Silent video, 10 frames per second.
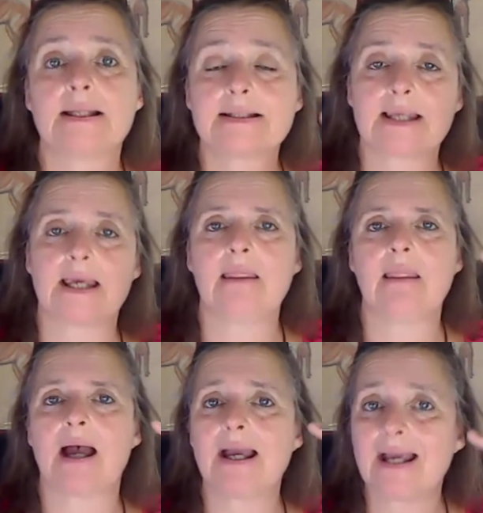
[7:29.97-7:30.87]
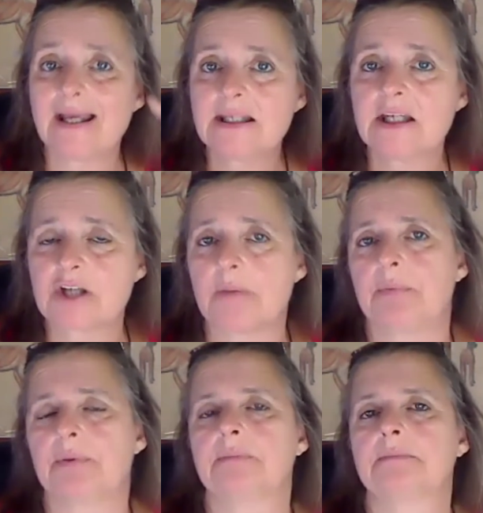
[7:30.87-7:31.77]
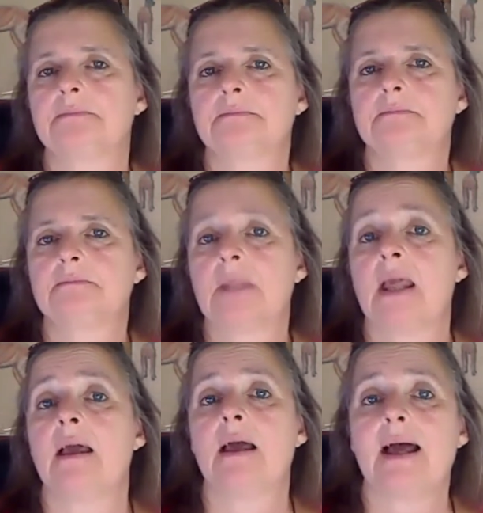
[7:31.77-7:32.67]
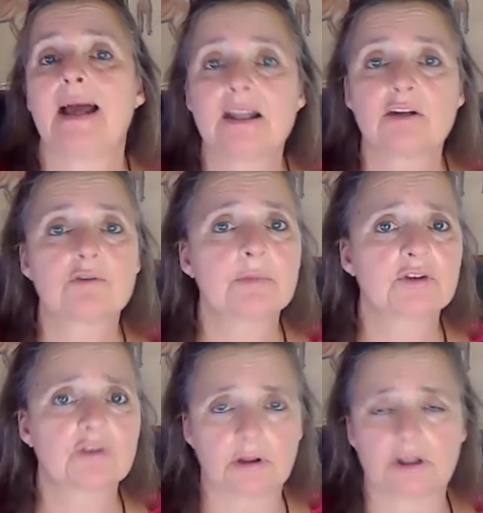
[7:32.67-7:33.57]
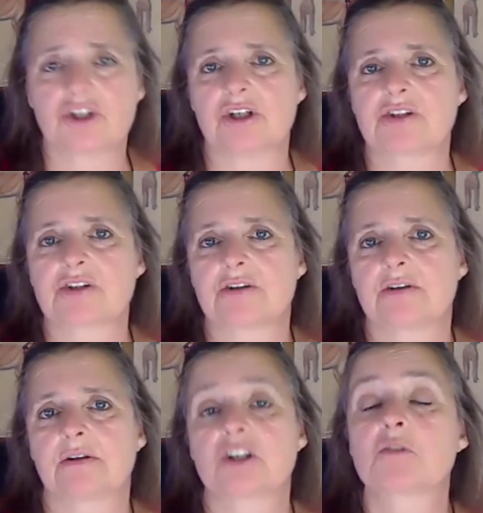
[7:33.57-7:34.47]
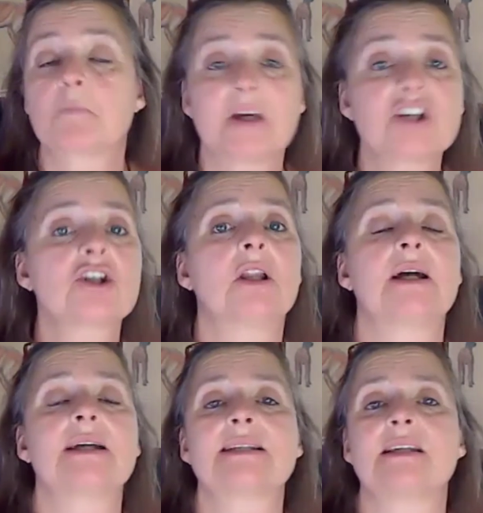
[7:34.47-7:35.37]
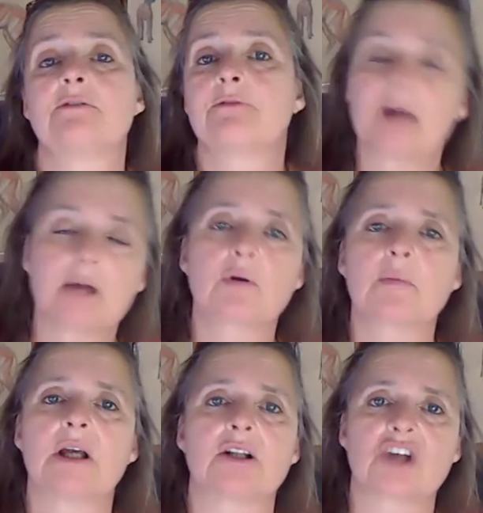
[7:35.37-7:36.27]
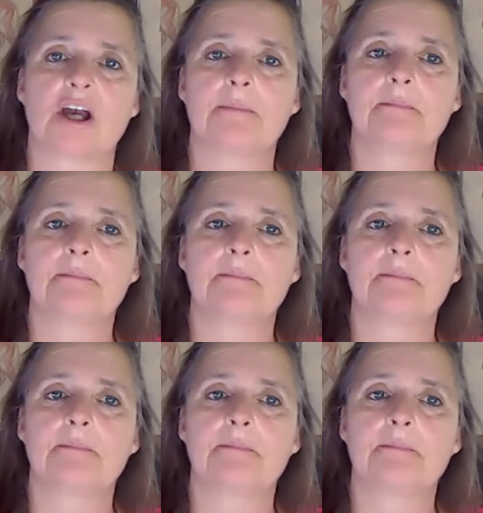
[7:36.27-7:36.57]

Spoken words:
then I ended up at a rheumatologist specialized in fibromyalgia,